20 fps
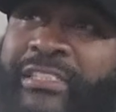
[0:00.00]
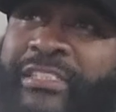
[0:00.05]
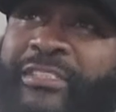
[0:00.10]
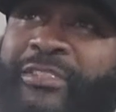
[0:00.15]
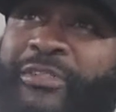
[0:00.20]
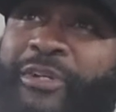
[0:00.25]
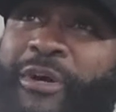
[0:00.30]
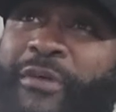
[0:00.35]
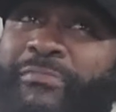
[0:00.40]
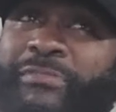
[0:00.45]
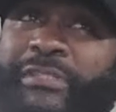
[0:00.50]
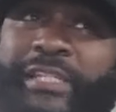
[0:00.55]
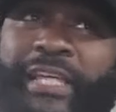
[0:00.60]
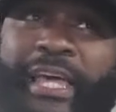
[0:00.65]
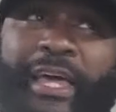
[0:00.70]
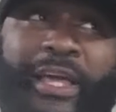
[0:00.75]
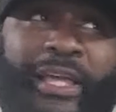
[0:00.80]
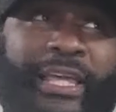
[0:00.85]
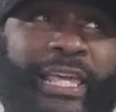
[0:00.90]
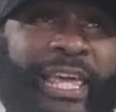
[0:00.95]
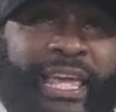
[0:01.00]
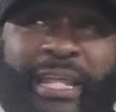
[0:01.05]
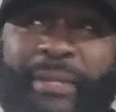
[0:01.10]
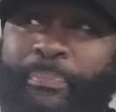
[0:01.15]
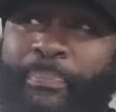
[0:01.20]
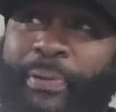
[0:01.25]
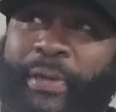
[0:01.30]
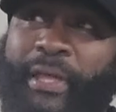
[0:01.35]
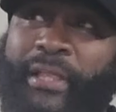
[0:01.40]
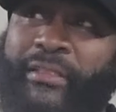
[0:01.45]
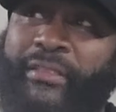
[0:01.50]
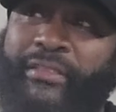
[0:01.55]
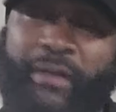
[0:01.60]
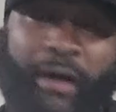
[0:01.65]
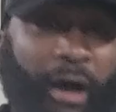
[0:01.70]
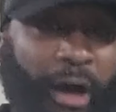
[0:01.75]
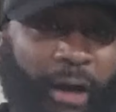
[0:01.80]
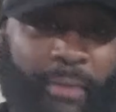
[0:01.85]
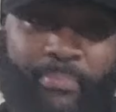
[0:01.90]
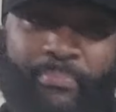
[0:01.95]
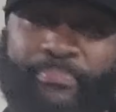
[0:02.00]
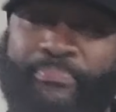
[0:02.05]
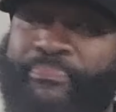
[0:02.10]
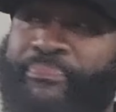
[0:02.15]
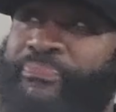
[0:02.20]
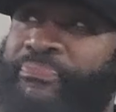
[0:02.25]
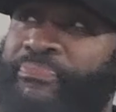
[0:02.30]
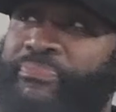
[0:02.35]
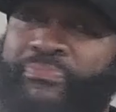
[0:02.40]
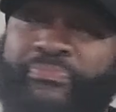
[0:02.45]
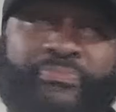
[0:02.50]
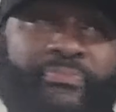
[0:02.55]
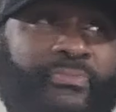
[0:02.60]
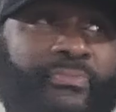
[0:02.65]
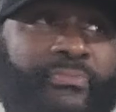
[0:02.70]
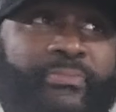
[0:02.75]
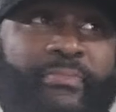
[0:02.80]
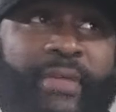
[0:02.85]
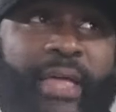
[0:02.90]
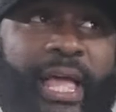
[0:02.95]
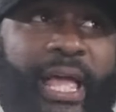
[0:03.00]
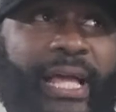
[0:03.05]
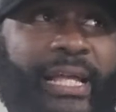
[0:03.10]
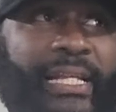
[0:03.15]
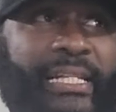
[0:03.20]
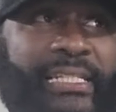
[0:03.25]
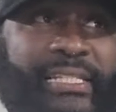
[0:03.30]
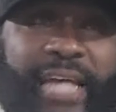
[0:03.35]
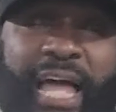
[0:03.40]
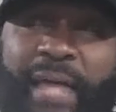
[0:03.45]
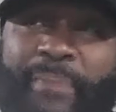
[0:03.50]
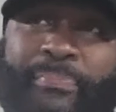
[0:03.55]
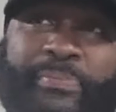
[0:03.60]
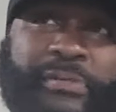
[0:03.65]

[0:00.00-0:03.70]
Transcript: You know what I'm saying? Getting picked up. Any type